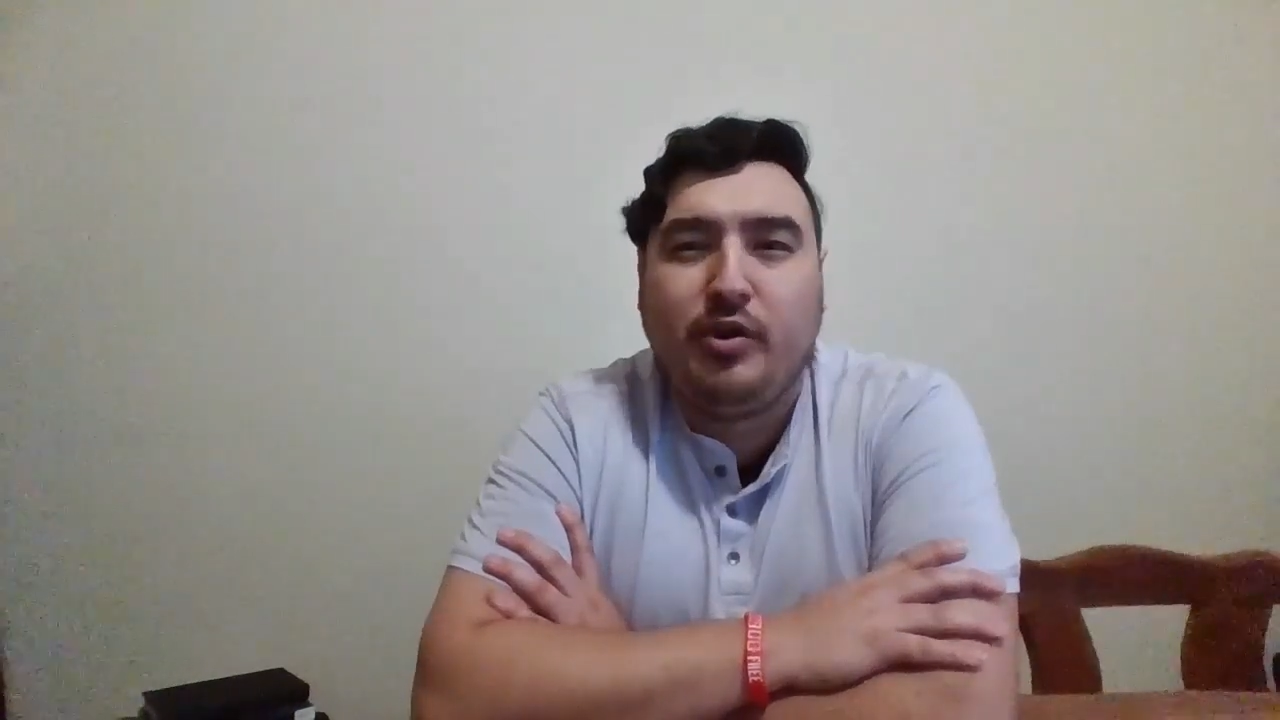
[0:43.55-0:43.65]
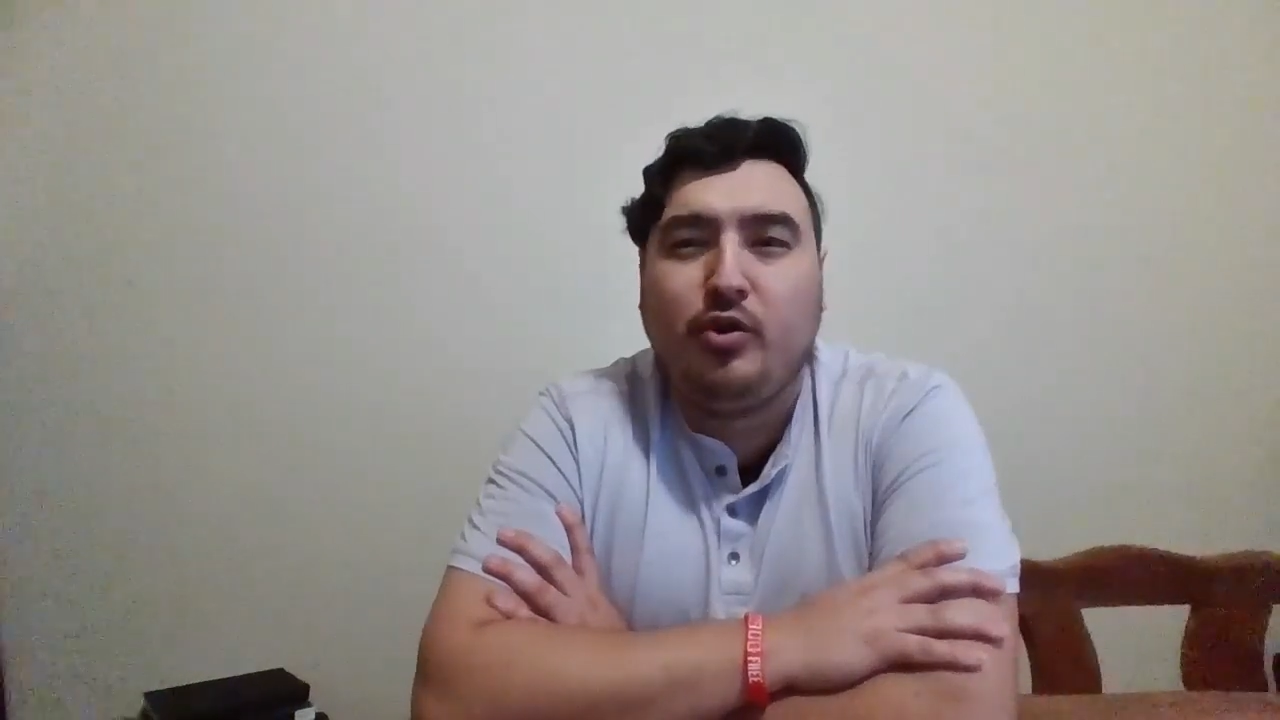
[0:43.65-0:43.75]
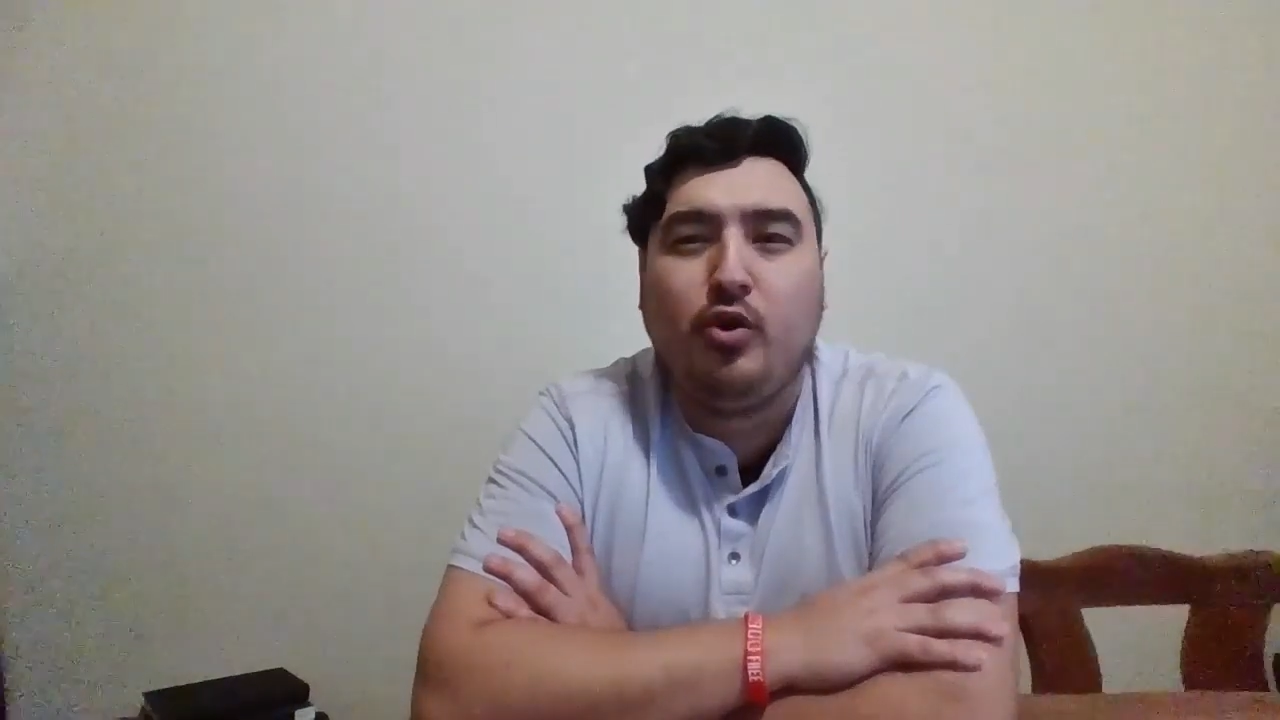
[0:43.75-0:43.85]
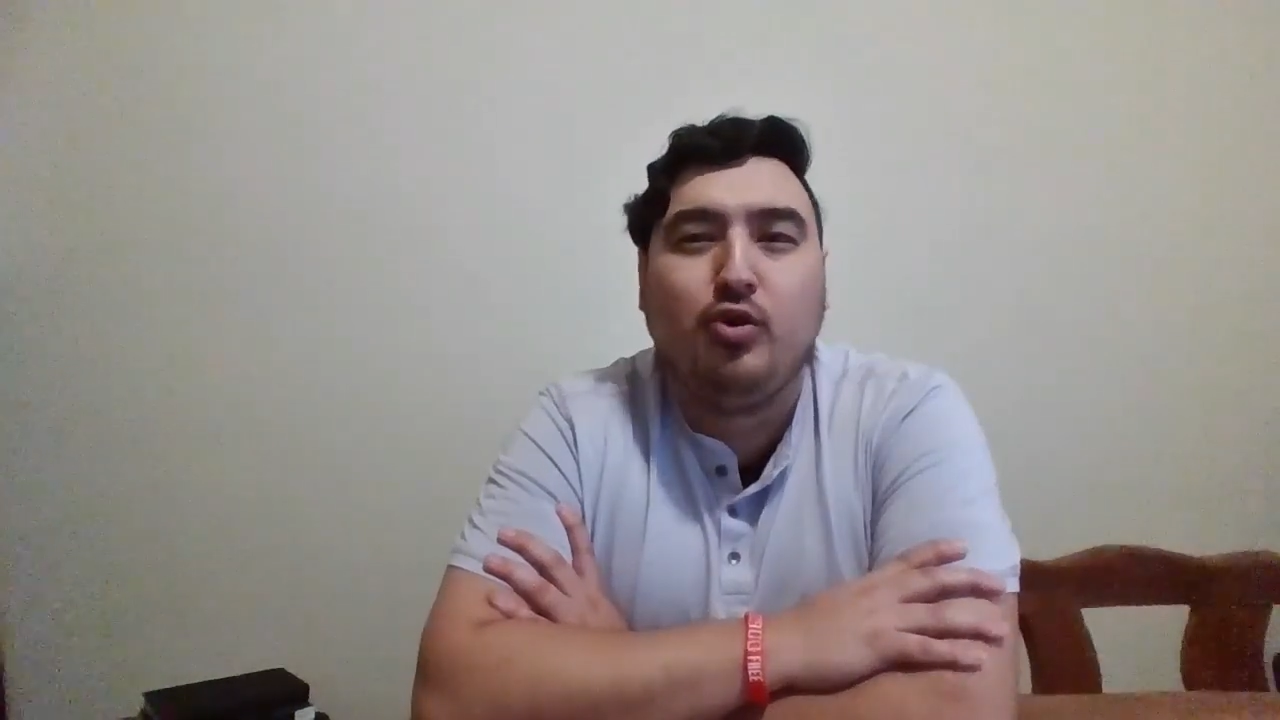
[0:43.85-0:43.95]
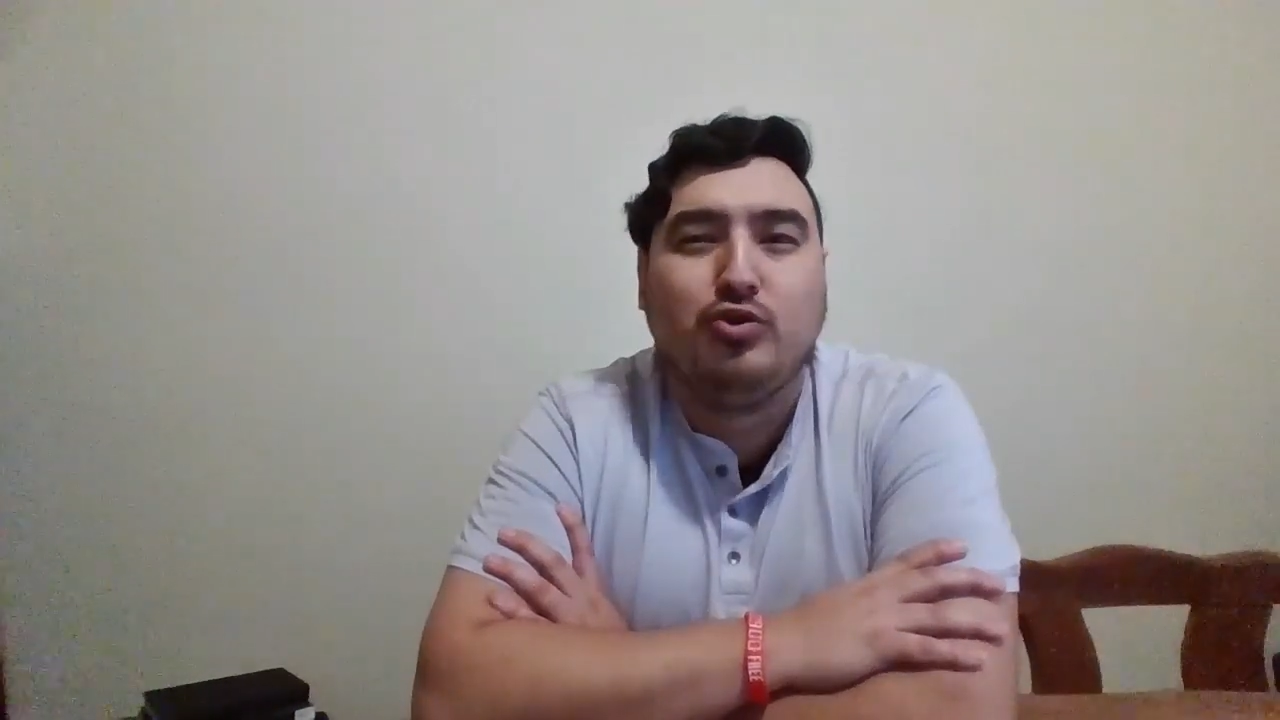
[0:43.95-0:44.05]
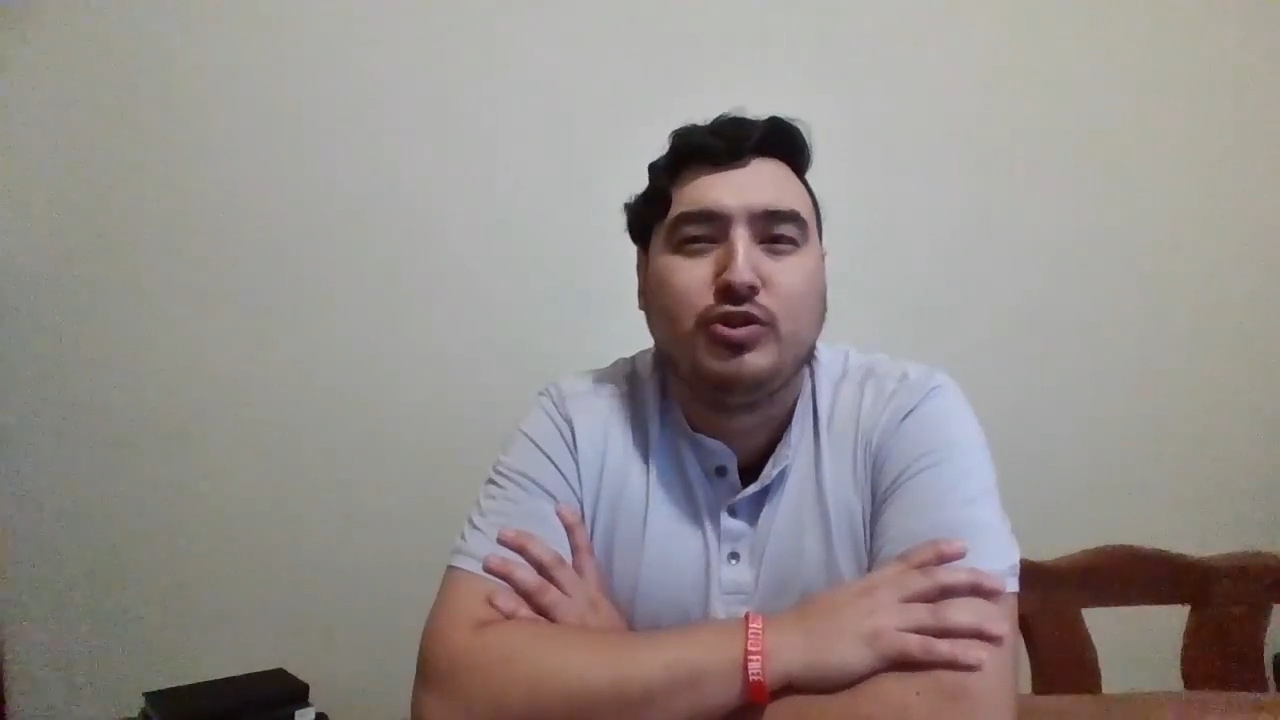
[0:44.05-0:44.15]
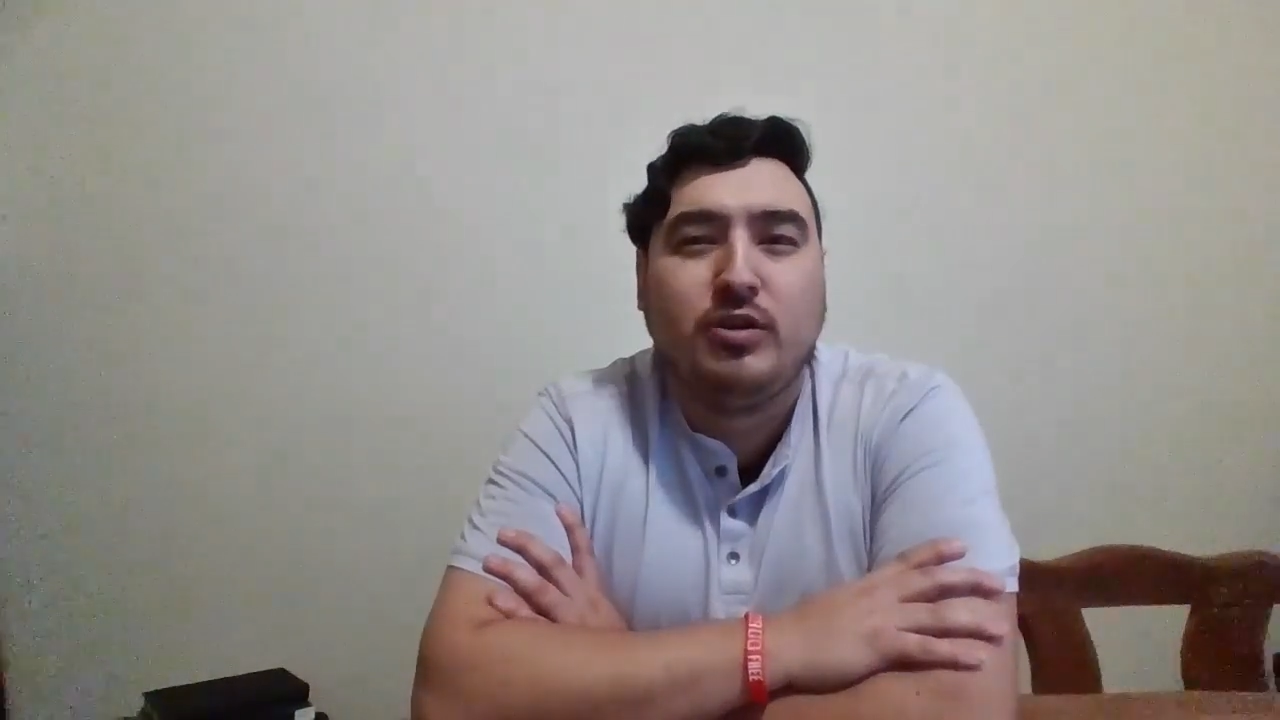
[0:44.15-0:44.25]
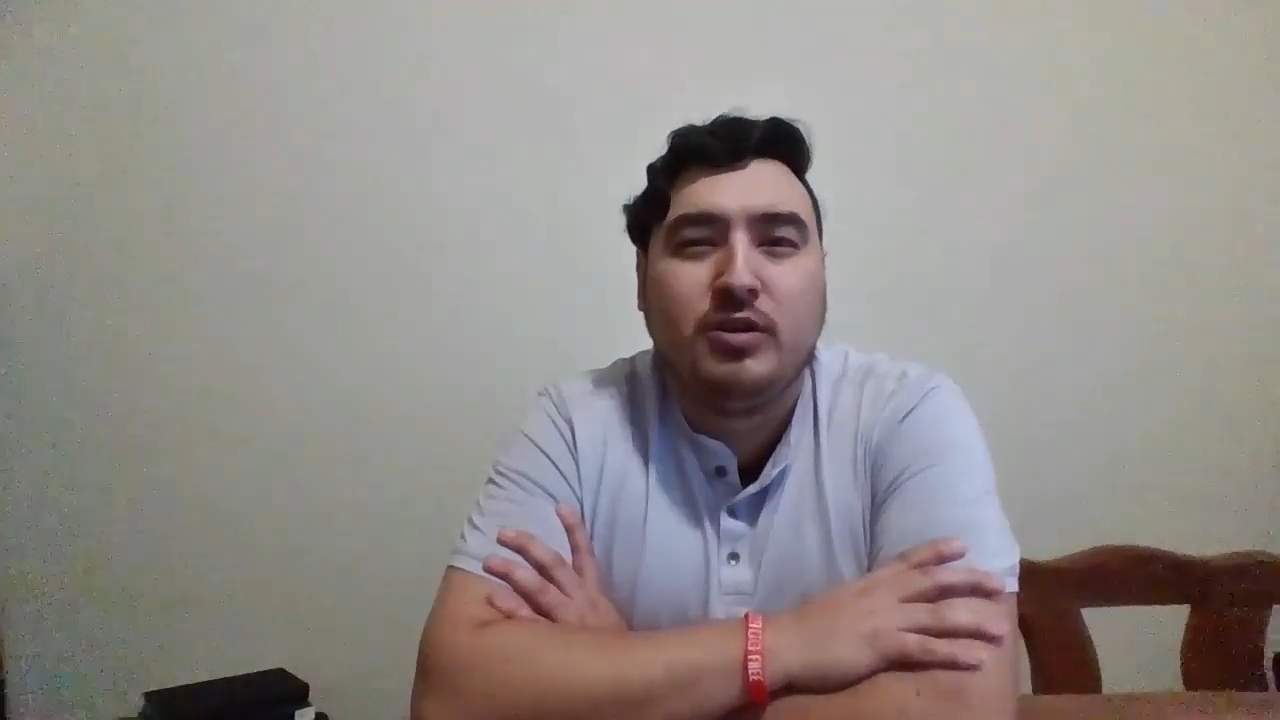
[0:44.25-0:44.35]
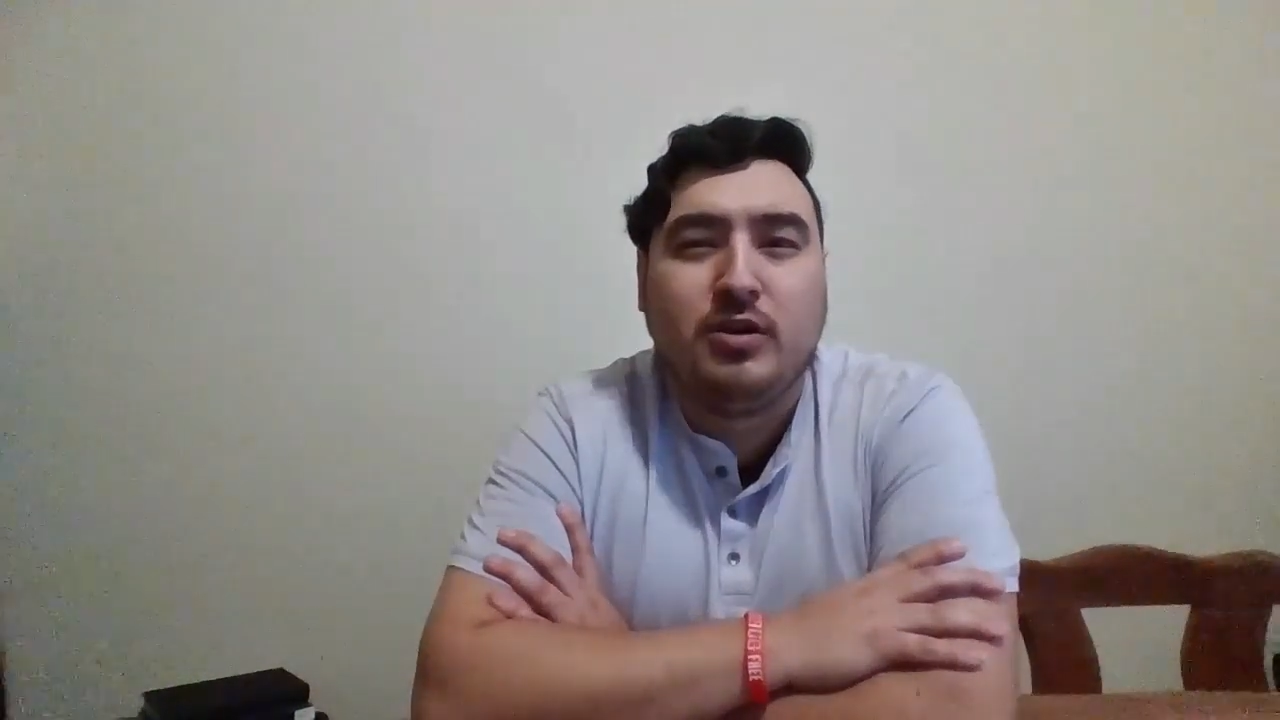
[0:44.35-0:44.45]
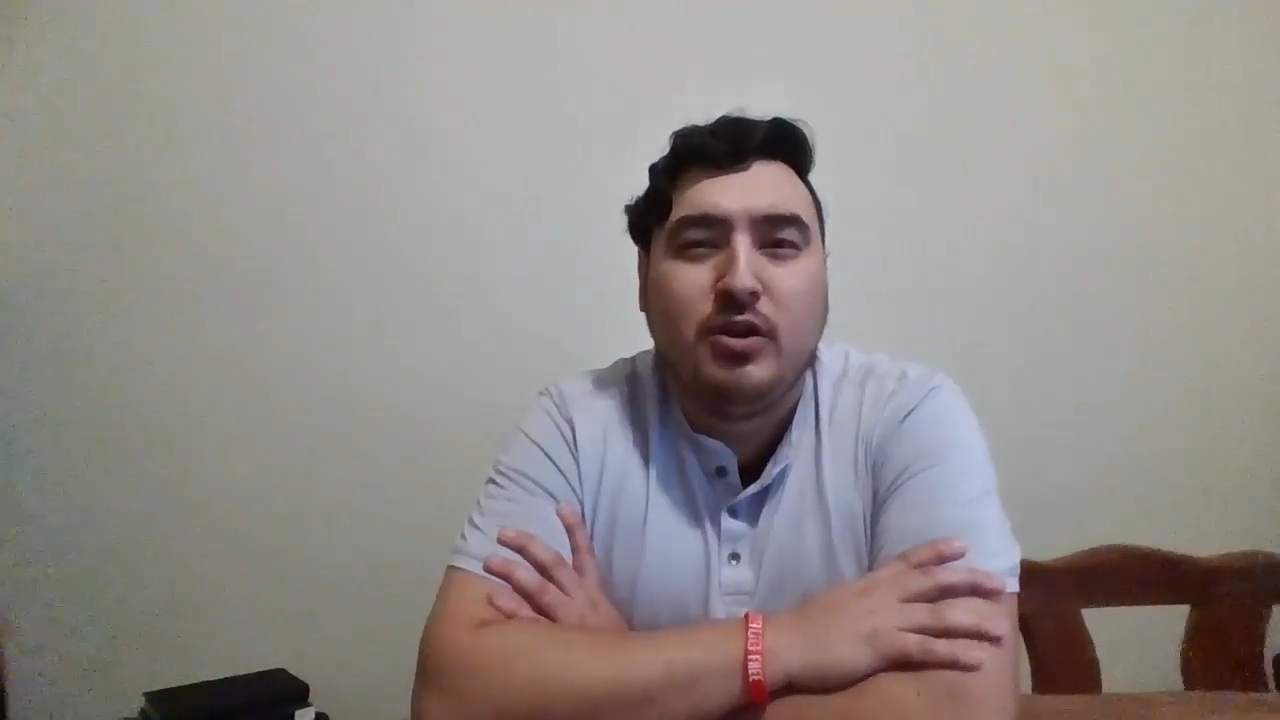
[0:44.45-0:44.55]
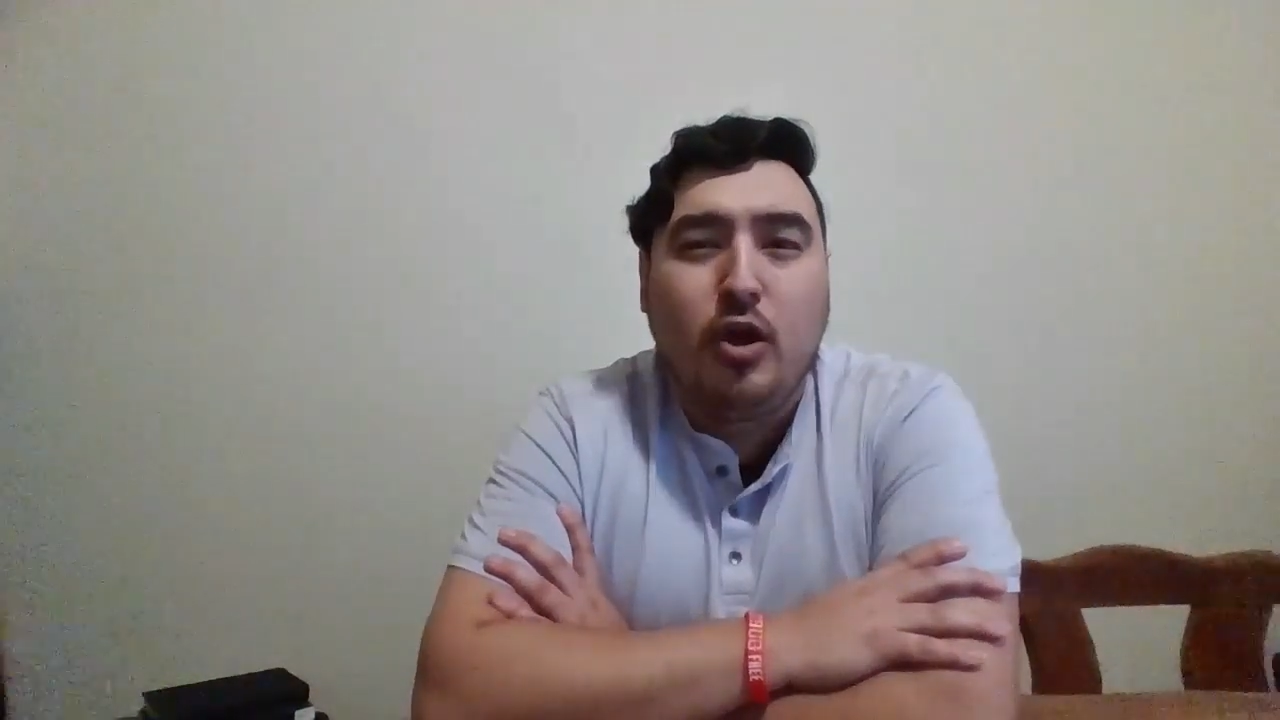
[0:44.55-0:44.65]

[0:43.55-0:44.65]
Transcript: your goals are,